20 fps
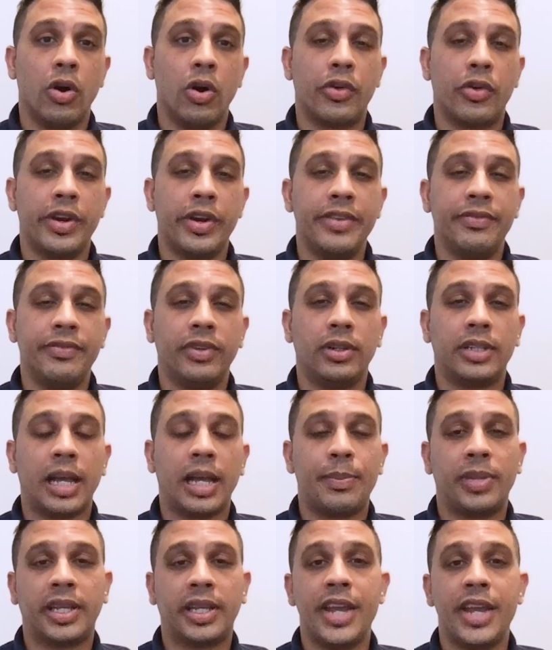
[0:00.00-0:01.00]
or greenfield
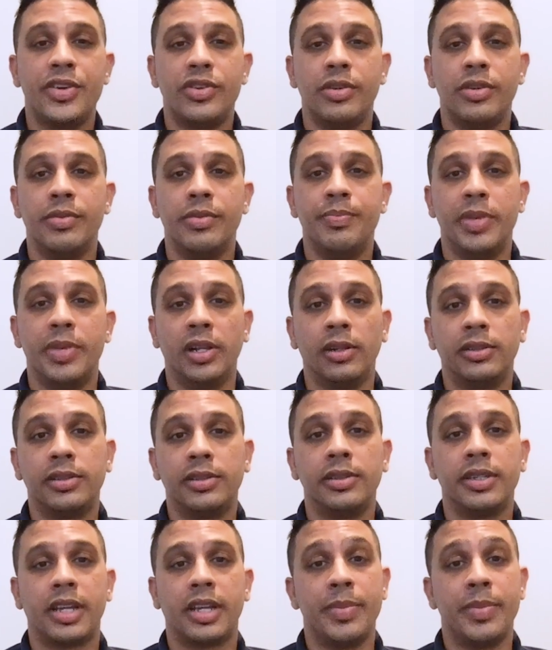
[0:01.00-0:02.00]
application build
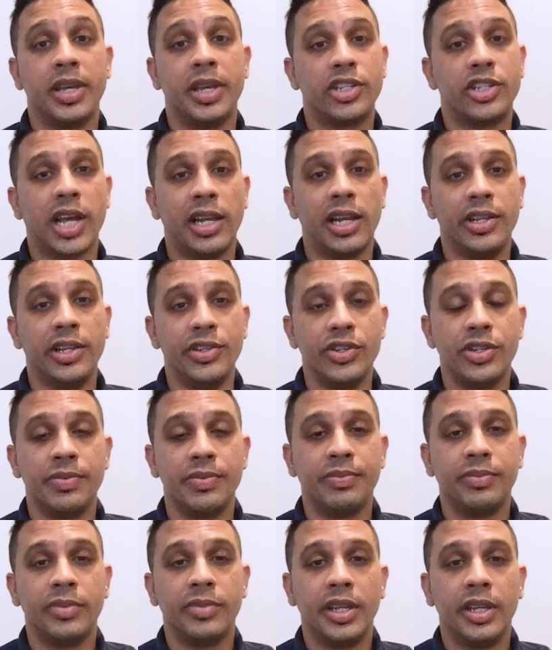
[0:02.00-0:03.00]
can be a challenge.
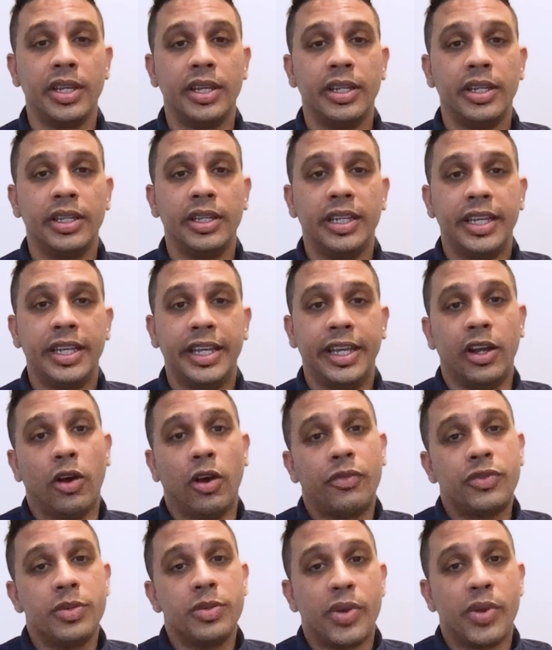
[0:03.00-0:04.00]
It
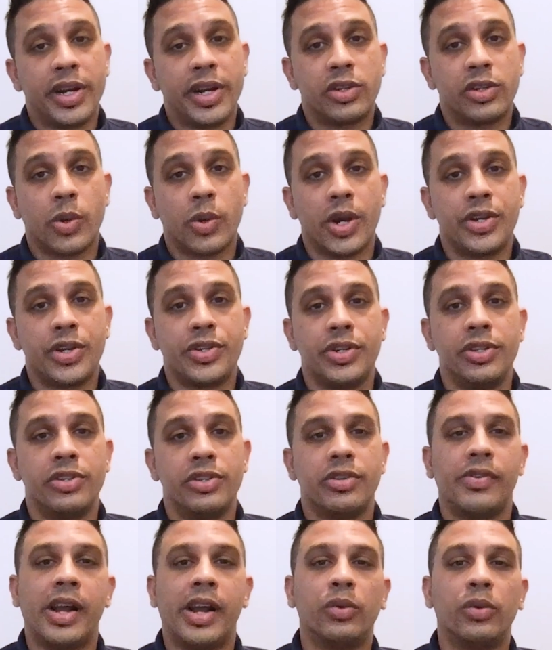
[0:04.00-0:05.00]
often brings questions
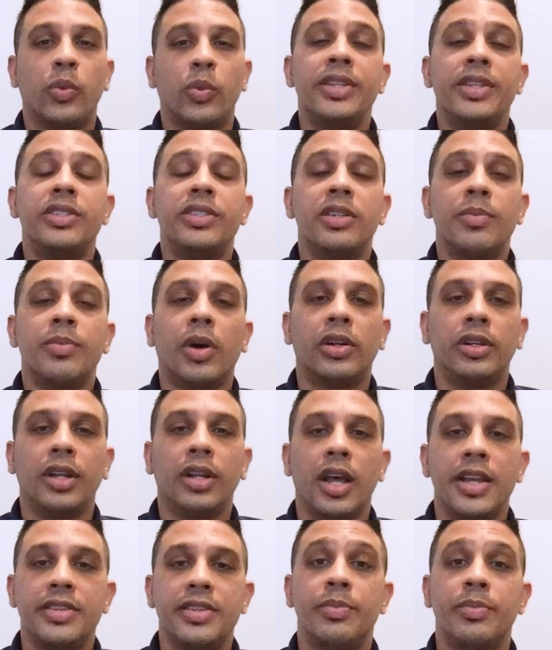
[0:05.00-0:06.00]
around when to
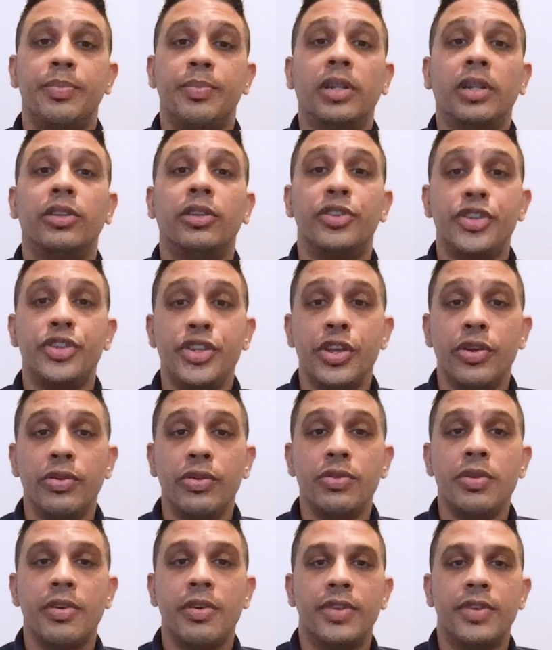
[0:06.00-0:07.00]
modernise and build new
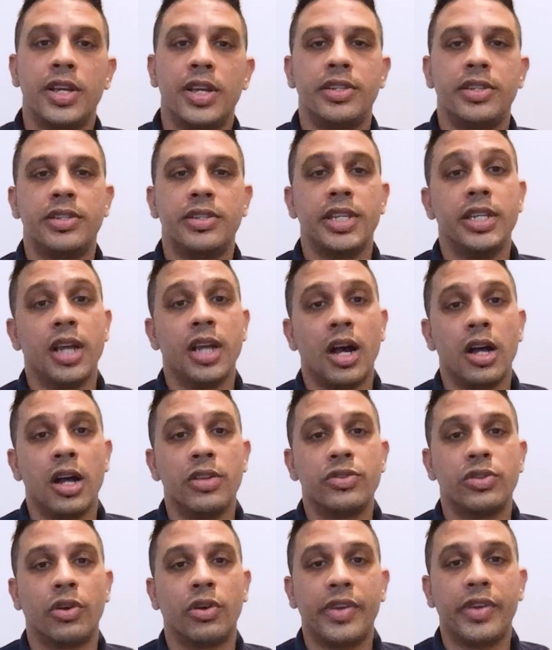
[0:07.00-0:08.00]
versus
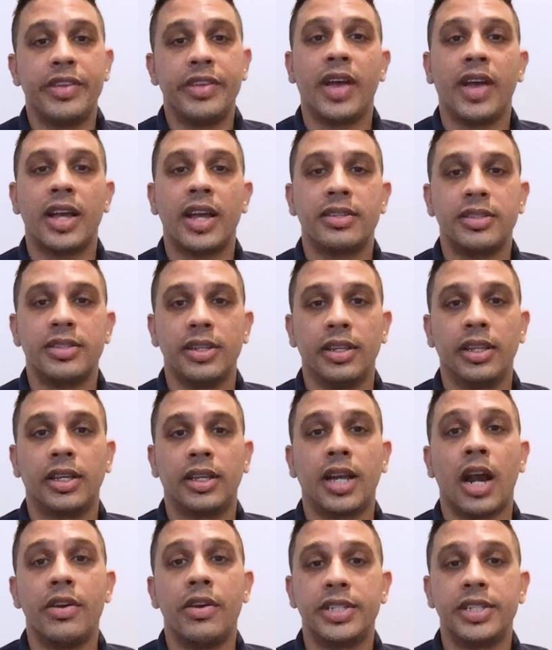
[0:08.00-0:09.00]
enhance or refactor the
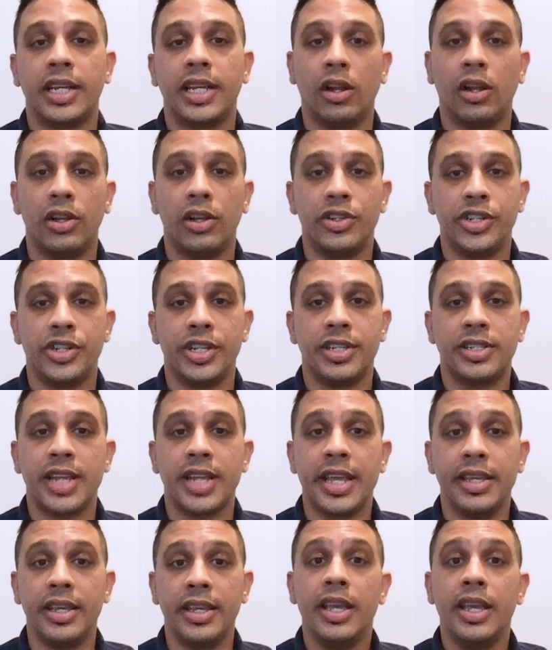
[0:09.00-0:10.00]
current technology
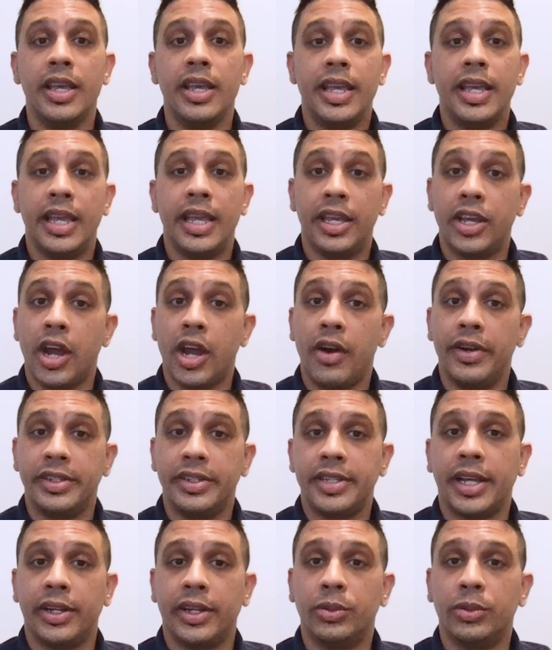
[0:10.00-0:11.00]
estate, incurring
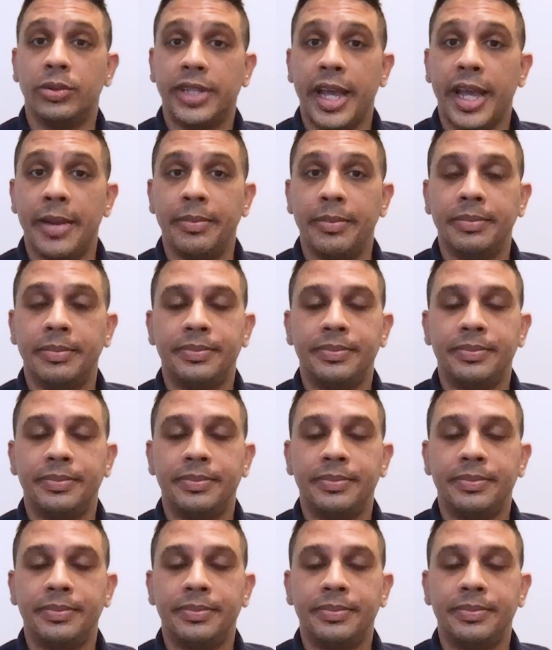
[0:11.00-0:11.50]
technical debt.